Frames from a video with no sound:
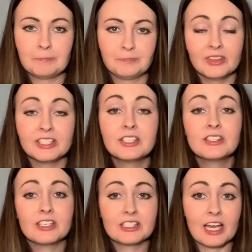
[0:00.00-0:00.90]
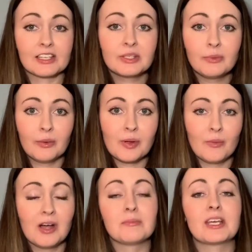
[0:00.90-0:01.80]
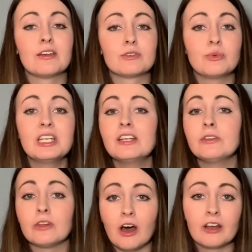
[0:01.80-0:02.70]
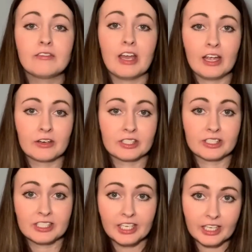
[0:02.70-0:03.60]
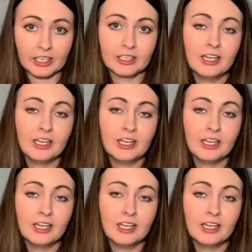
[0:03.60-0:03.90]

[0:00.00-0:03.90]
This is exactly what we want because we need a lot of air to sing.